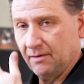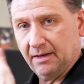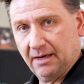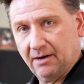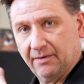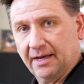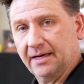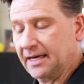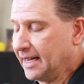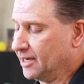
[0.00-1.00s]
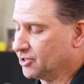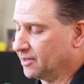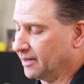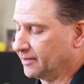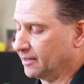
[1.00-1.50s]
You hear the indication
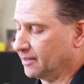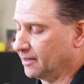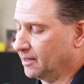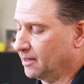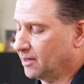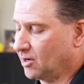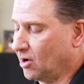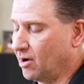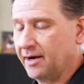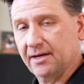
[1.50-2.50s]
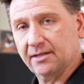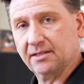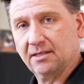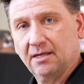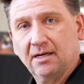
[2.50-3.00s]
that the card is